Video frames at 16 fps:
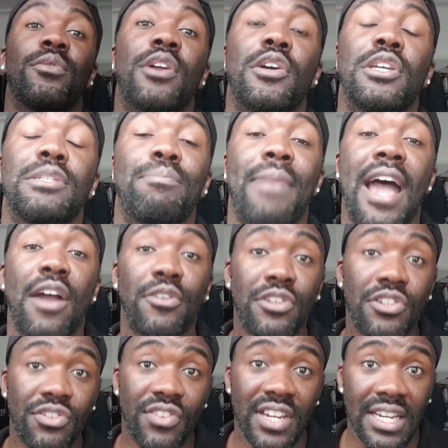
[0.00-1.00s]
all those
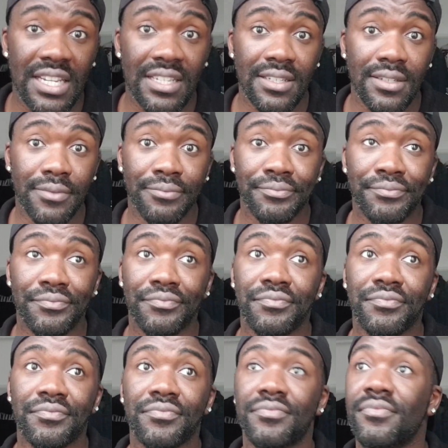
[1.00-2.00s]
boundaries,
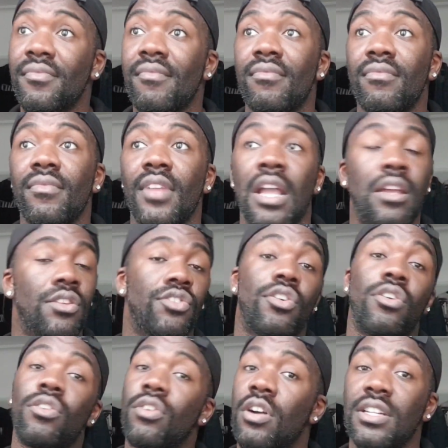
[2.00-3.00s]

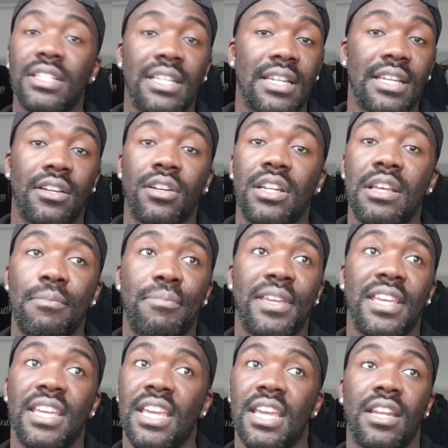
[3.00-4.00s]
you're constantly going to
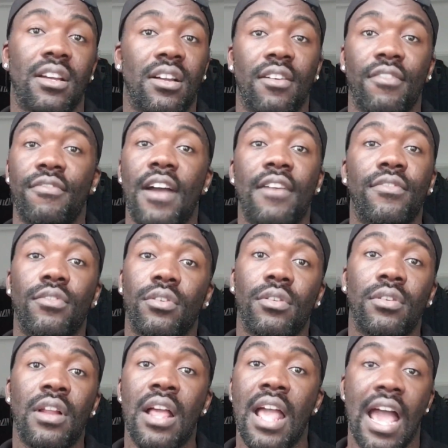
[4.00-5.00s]
be in a
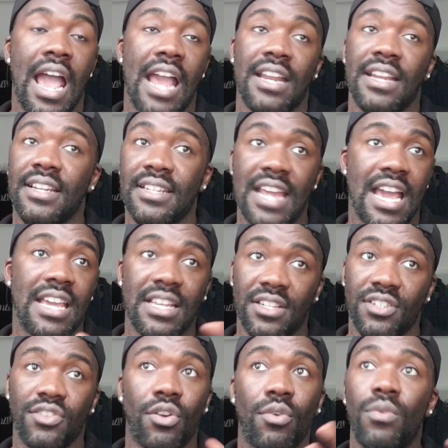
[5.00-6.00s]
kerfuffle, and that
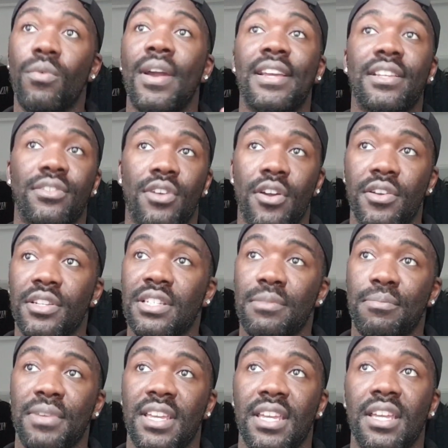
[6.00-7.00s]
is, you're always going
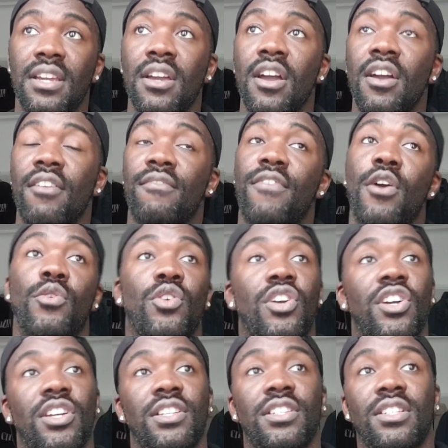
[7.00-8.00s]
to be
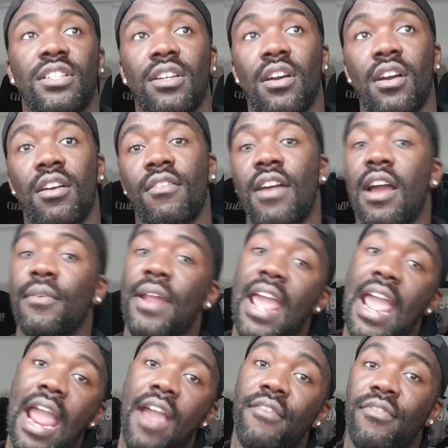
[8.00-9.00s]
focused around
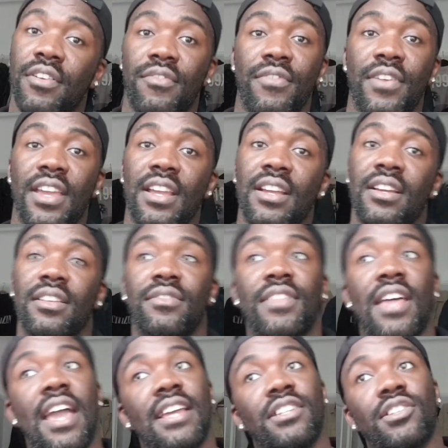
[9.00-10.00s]
everything
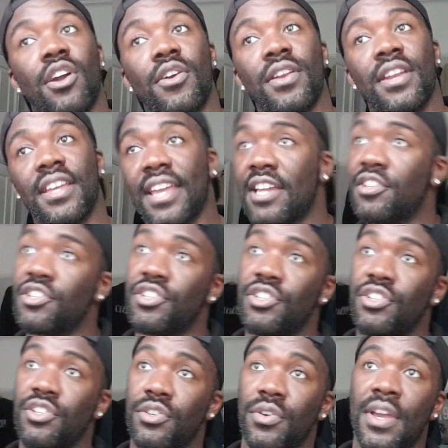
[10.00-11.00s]
that is going
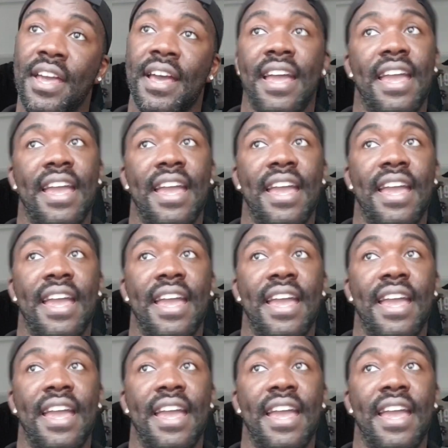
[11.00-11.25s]
against you